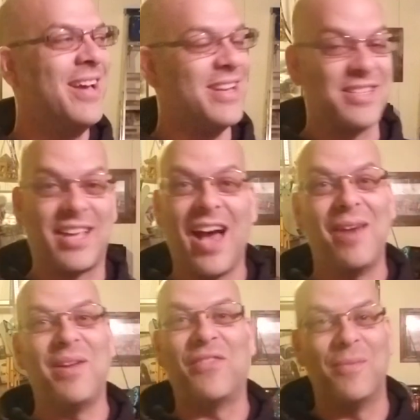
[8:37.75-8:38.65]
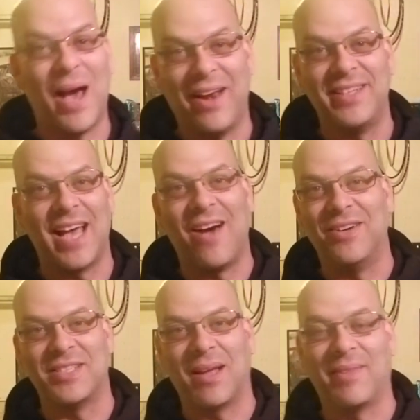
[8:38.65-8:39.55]
He's got to be from out of town
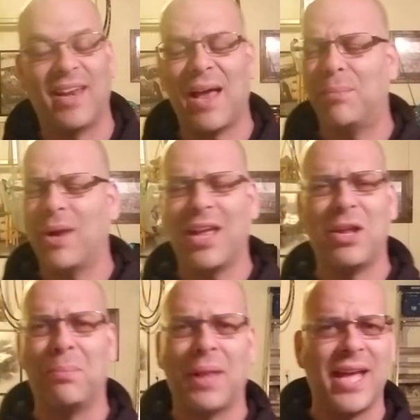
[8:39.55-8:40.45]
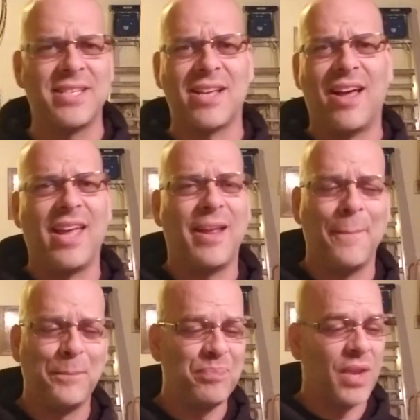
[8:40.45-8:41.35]
or something. Had brand new plates on it.